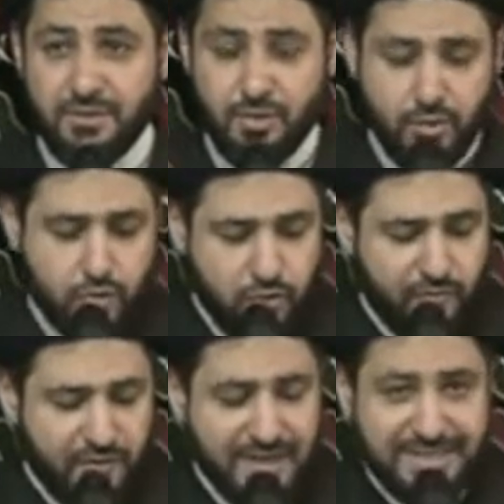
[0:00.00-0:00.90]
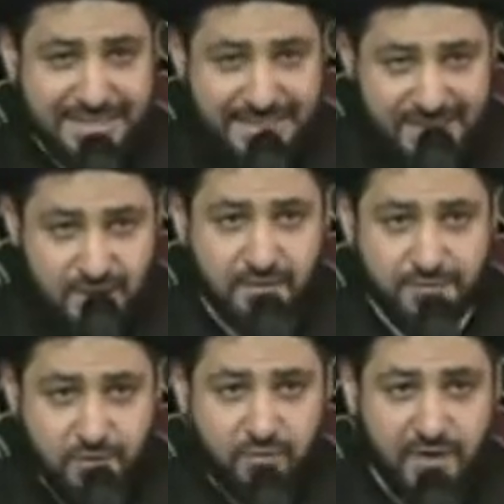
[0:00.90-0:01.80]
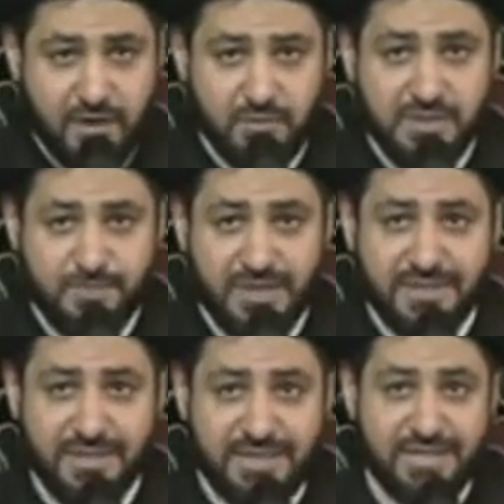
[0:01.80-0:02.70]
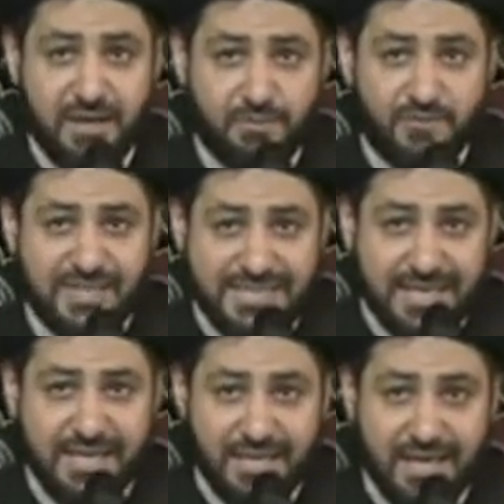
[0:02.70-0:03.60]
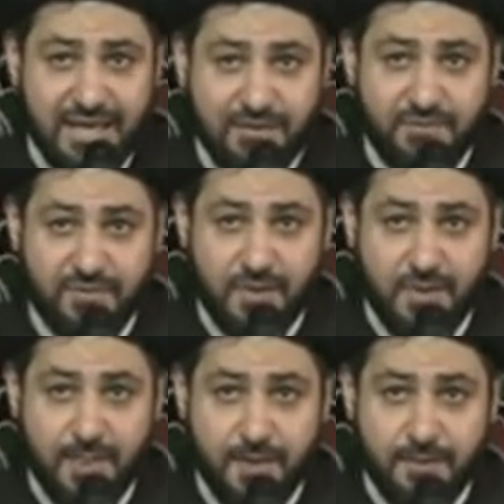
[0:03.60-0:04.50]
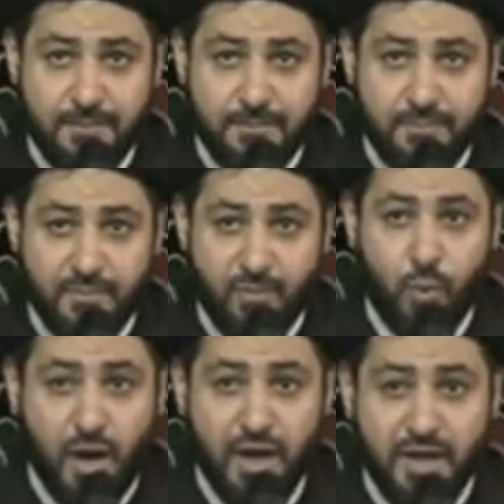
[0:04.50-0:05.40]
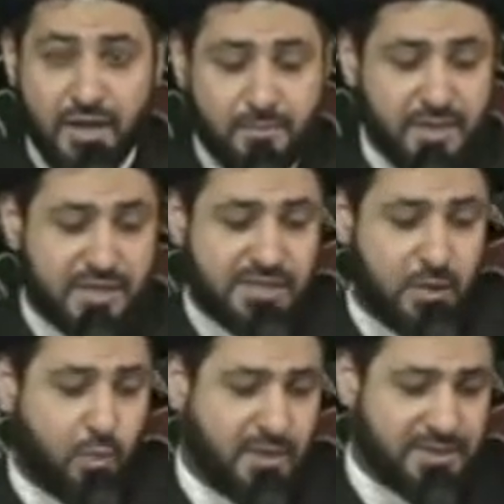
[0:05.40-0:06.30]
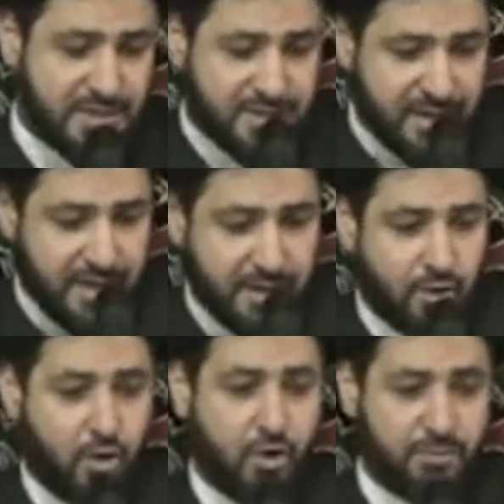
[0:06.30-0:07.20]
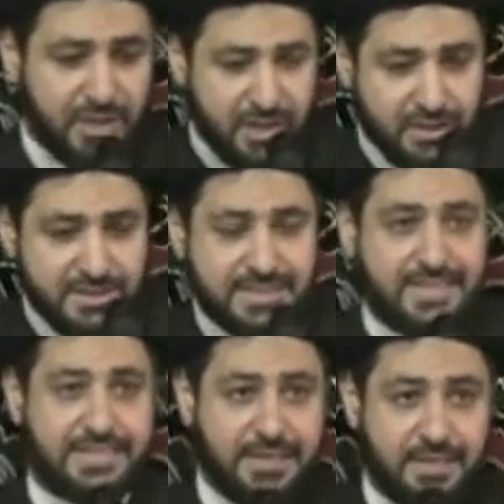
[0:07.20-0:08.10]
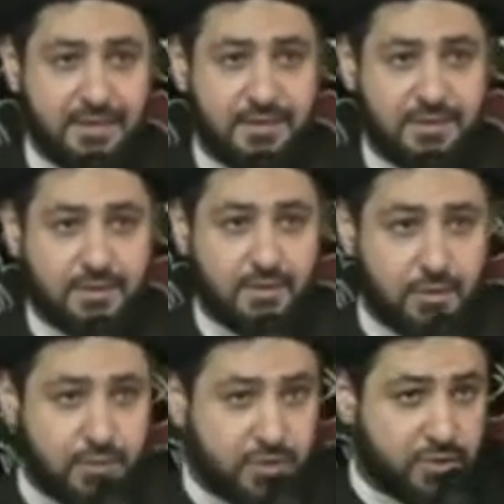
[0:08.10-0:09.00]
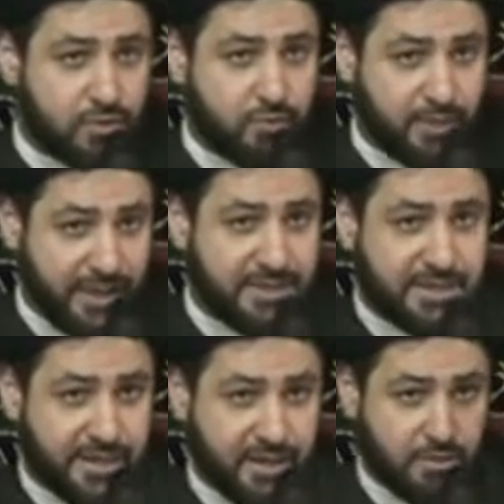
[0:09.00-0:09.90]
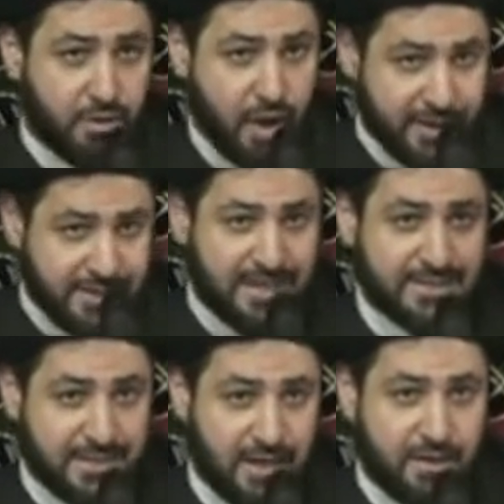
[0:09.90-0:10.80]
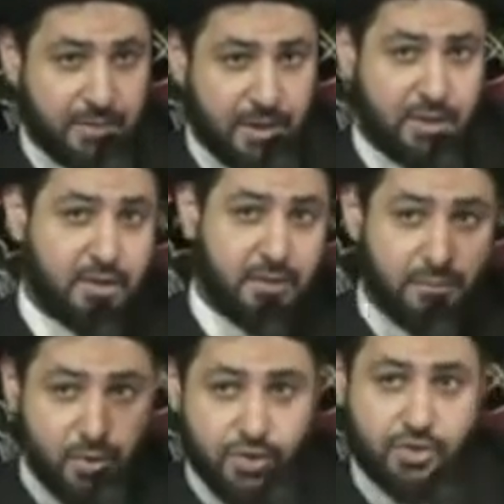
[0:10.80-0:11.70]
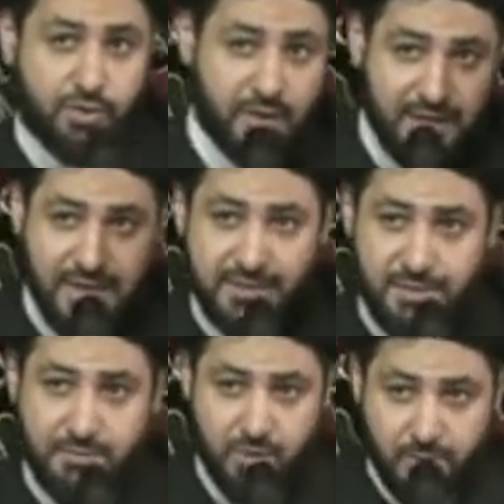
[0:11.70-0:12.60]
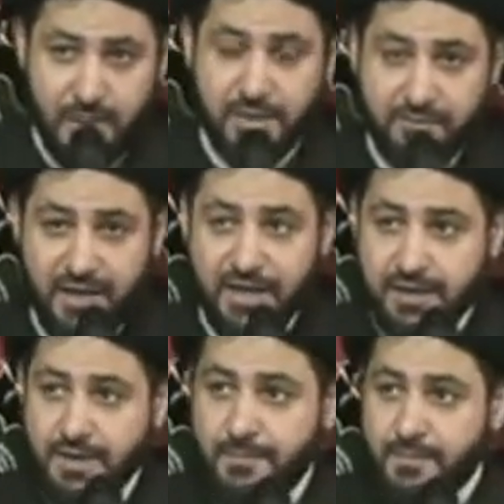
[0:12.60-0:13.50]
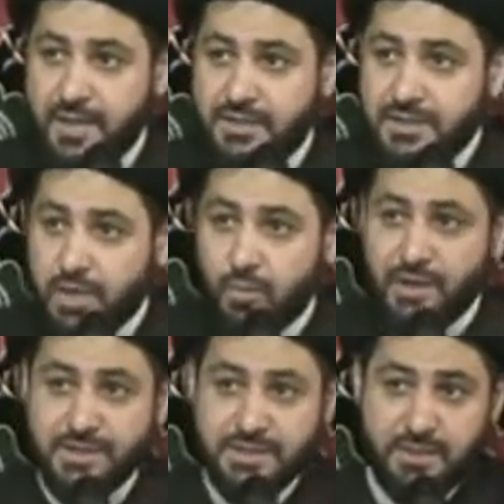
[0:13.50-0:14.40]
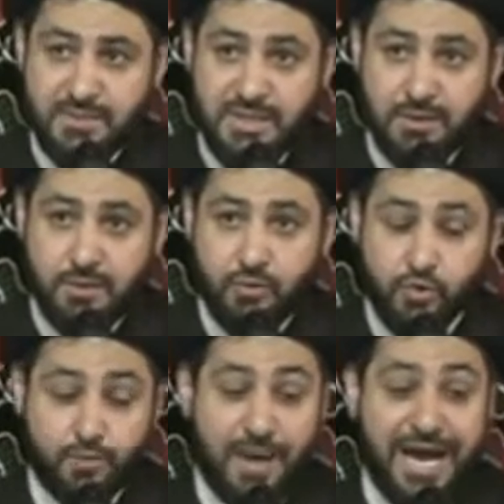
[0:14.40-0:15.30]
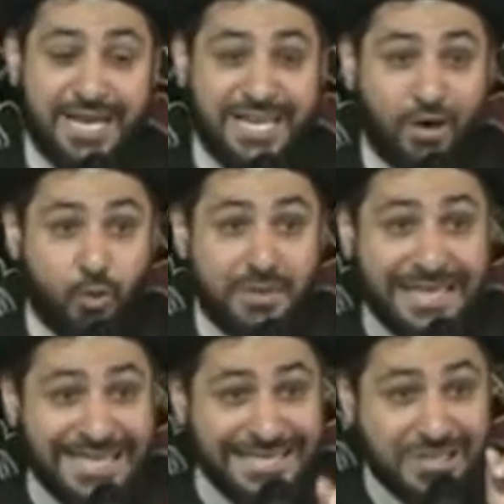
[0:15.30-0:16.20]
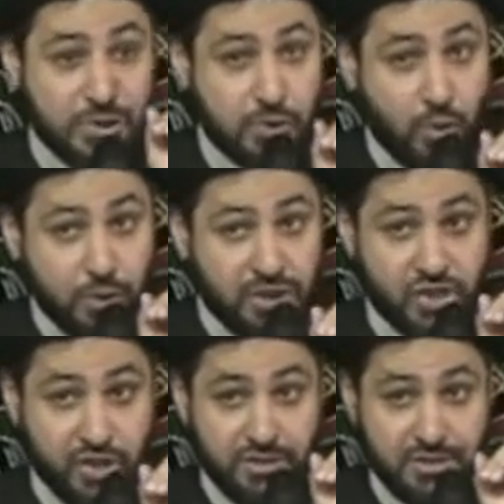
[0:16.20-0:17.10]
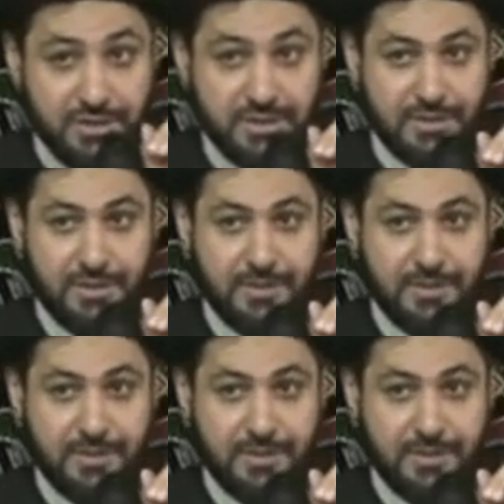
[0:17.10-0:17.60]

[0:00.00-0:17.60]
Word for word: You know, Kufa, the city of Kufa was built at the time of the second caliph. Why? Because they wanted an army city close to a place like Iran at that time and Persia at that time, so they invaded. So they wanted something close by only the soldiers.